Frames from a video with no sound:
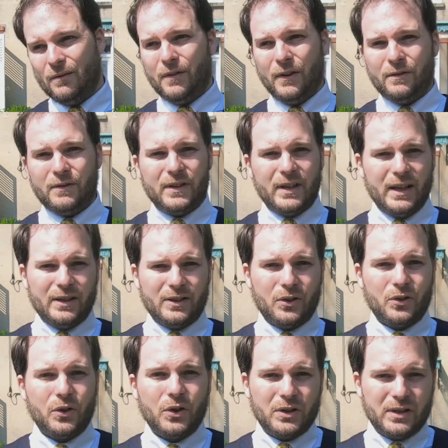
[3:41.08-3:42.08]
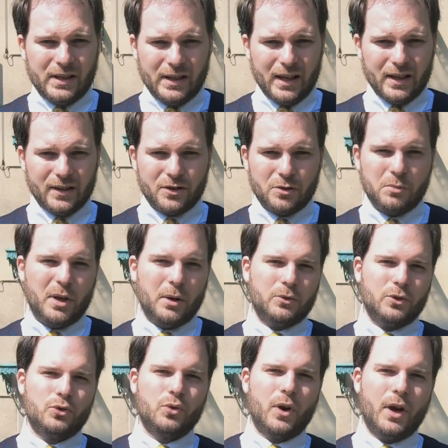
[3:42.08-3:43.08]
15 to 30 years to be able
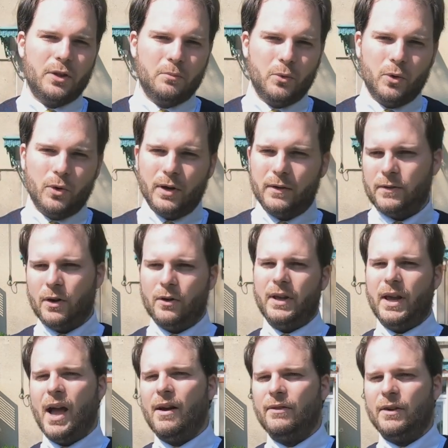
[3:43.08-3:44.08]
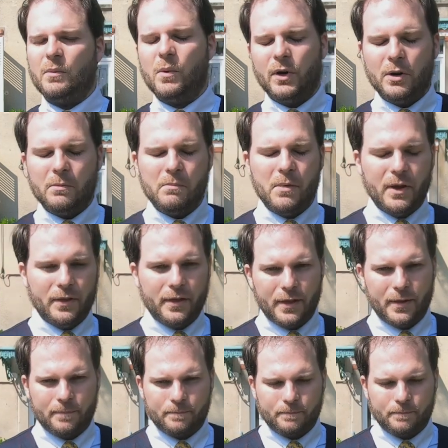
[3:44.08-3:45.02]
to try them all if you're only having one a month.